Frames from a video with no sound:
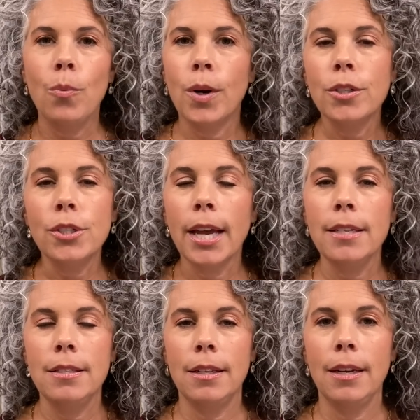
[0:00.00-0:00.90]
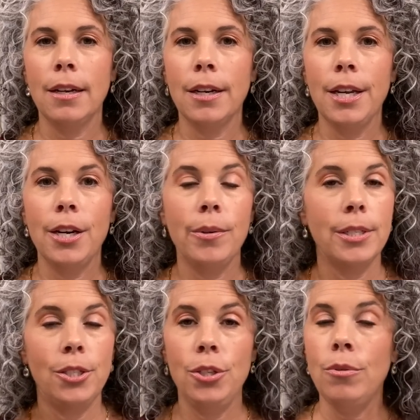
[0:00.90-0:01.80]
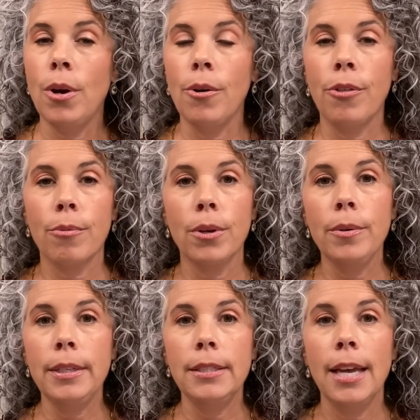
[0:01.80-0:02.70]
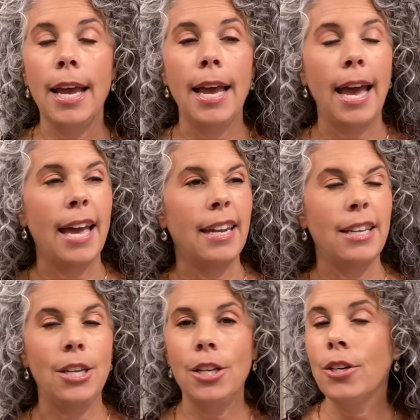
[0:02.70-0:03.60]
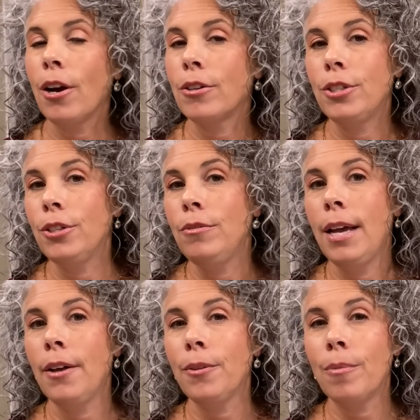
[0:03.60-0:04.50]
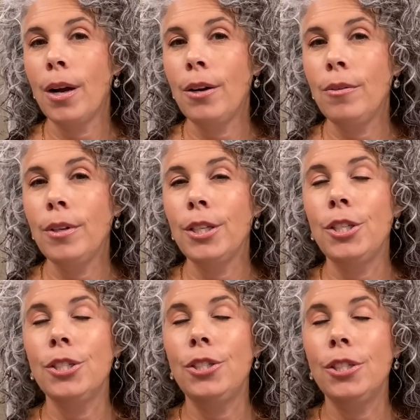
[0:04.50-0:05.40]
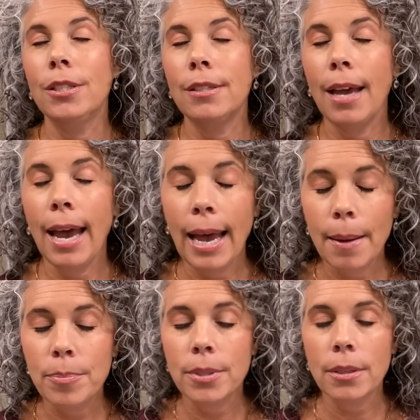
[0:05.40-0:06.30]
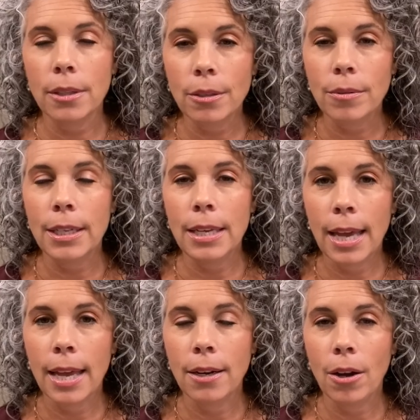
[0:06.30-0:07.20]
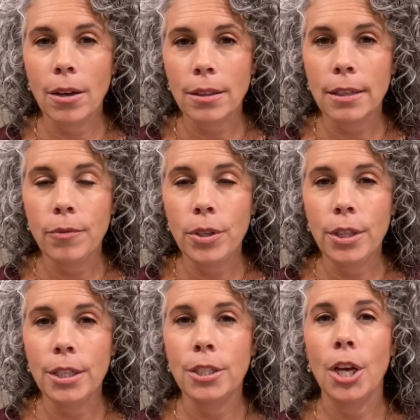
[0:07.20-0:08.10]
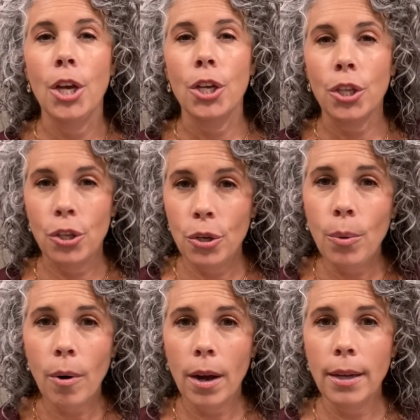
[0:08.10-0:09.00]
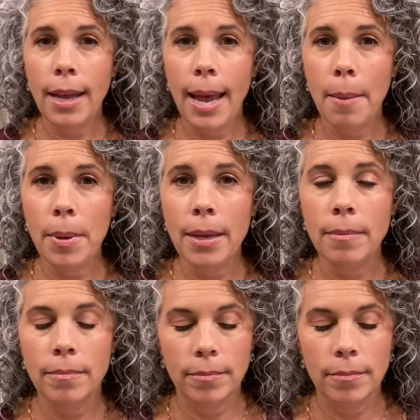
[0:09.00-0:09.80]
worst case scenario is you go through it and a year or two down the road, you just absolutely cannot live with it. You are unhappy.